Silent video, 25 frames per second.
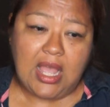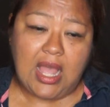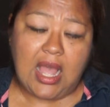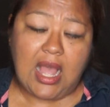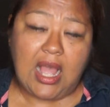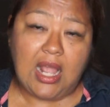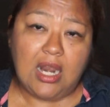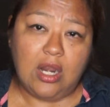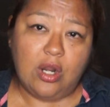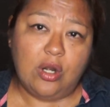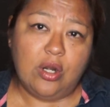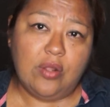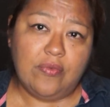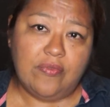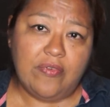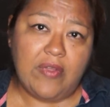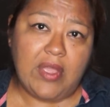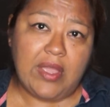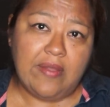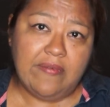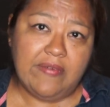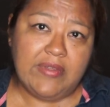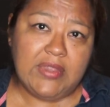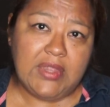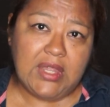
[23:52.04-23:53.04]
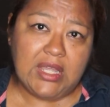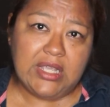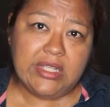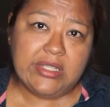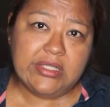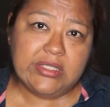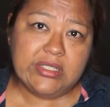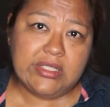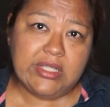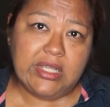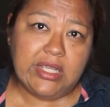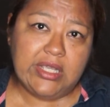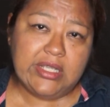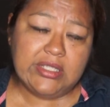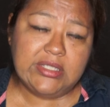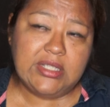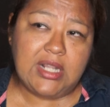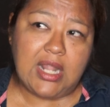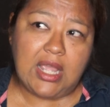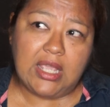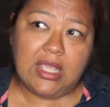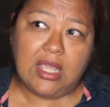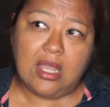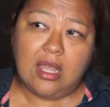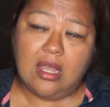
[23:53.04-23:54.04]
a lot of evidence, is
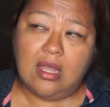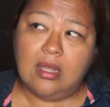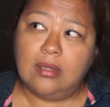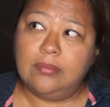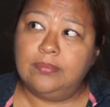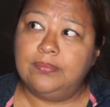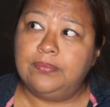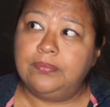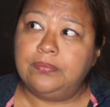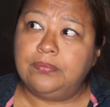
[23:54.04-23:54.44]
like a